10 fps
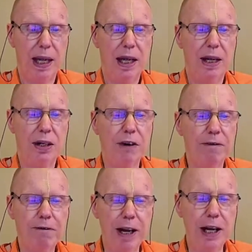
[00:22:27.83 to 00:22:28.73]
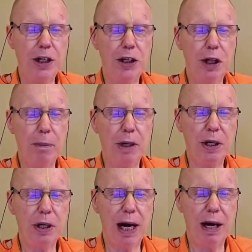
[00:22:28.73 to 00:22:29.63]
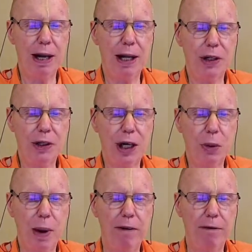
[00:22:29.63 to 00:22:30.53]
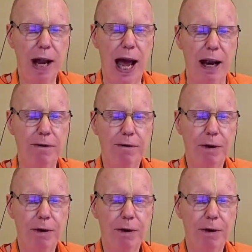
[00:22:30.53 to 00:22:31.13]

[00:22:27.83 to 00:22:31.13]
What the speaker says: To finish the materialistic way of life,